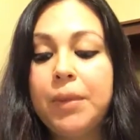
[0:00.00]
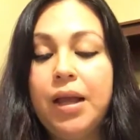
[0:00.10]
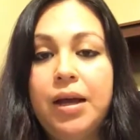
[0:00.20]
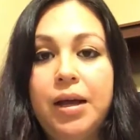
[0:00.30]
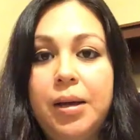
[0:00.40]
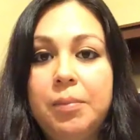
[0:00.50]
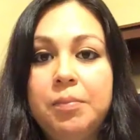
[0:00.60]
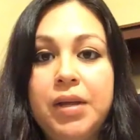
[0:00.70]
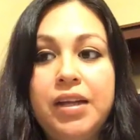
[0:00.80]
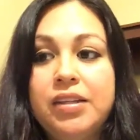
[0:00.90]

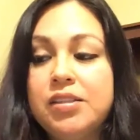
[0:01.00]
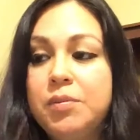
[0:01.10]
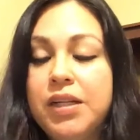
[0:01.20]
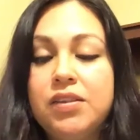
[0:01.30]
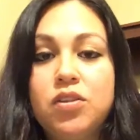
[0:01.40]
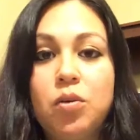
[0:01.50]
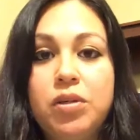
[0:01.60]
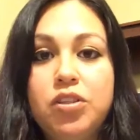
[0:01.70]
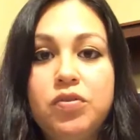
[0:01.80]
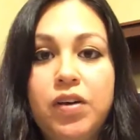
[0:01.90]
and it's been so
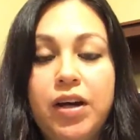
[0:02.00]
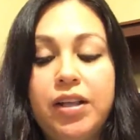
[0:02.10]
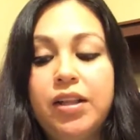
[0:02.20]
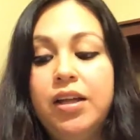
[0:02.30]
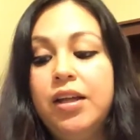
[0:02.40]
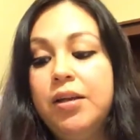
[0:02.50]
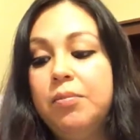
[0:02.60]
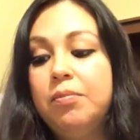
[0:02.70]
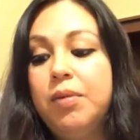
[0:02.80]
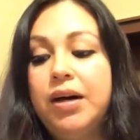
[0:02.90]
much fun.
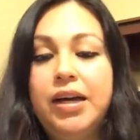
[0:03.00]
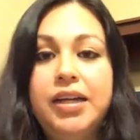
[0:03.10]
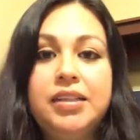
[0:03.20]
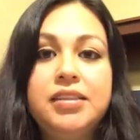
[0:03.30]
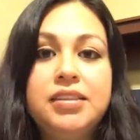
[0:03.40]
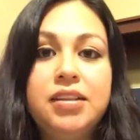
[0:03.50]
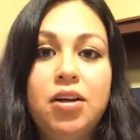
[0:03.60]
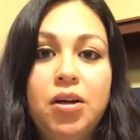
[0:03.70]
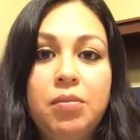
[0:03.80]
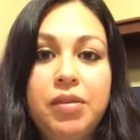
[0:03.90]
But
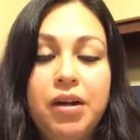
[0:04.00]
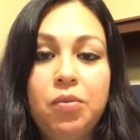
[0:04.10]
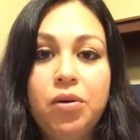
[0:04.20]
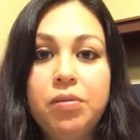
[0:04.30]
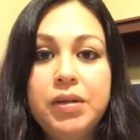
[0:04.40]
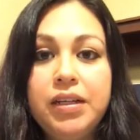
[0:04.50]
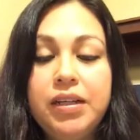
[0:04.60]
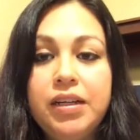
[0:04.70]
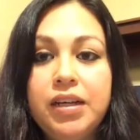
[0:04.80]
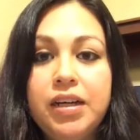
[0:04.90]
there will
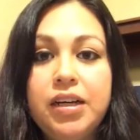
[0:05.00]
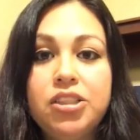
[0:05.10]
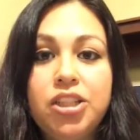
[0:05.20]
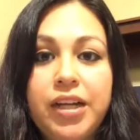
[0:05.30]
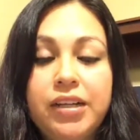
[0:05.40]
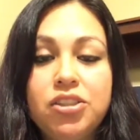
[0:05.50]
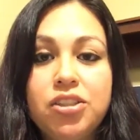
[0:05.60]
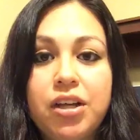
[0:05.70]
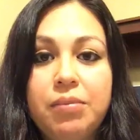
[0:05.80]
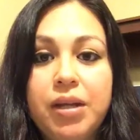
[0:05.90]
be a
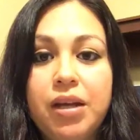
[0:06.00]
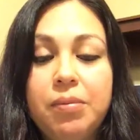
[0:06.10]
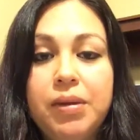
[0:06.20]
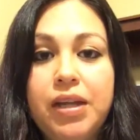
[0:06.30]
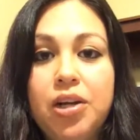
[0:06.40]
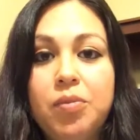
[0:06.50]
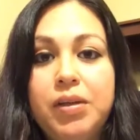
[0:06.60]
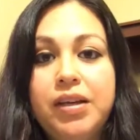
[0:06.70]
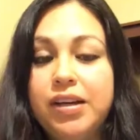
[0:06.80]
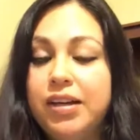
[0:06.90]
change coming up here
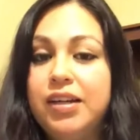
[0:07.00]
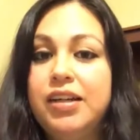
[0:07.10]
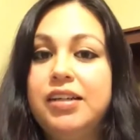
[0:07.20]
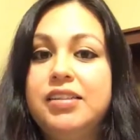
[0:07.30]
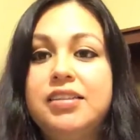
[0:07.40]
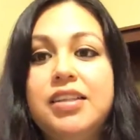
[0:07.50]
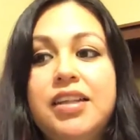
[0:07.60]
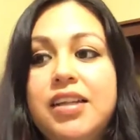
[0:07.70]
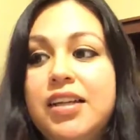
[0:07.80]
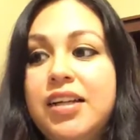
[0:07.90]
because,
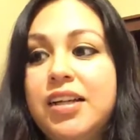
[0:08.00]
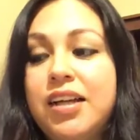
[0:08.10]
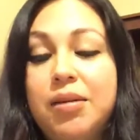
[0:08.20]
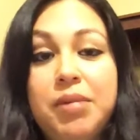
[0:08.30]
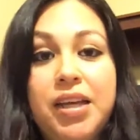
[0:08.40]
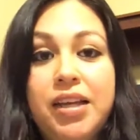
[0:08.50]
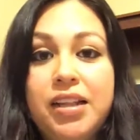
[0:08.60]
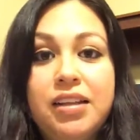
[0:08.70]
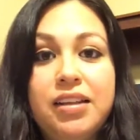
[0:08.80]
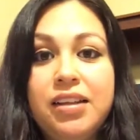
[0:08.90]
the
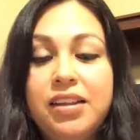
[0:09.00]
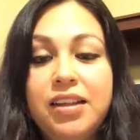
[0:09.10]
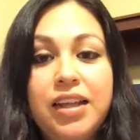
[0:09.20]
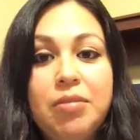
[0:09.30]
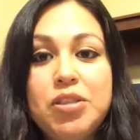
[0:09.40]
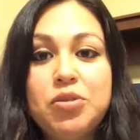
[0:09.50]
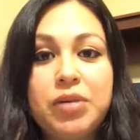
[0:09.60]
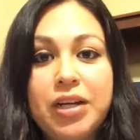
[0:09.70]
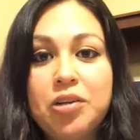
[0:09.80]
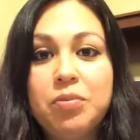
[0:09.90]
name is
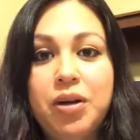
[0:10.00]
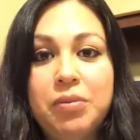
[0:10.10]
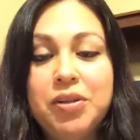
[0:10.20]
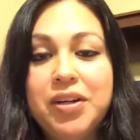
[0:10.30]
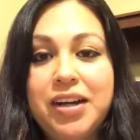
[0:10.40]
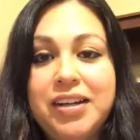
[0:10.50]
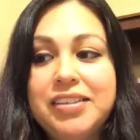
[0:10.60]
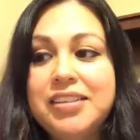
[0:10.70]
Writermom, you guys,